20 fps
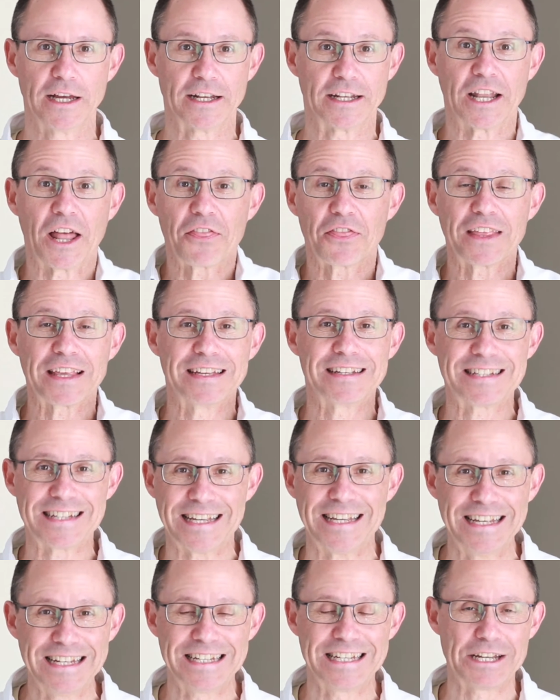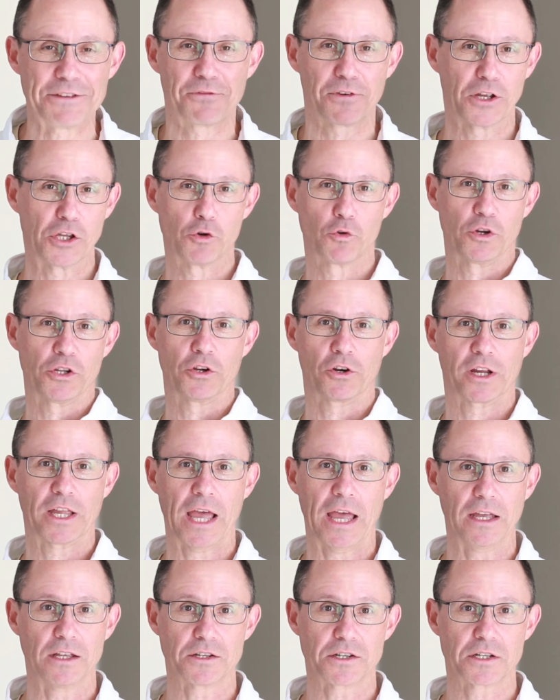Nothing is easy for you in your
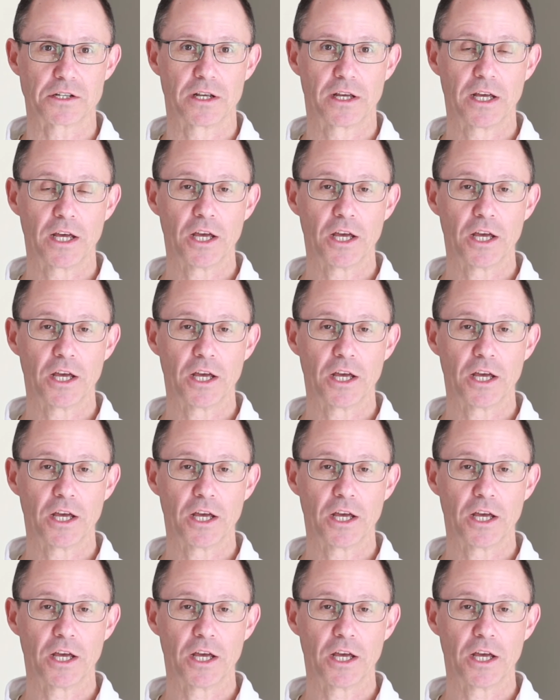case.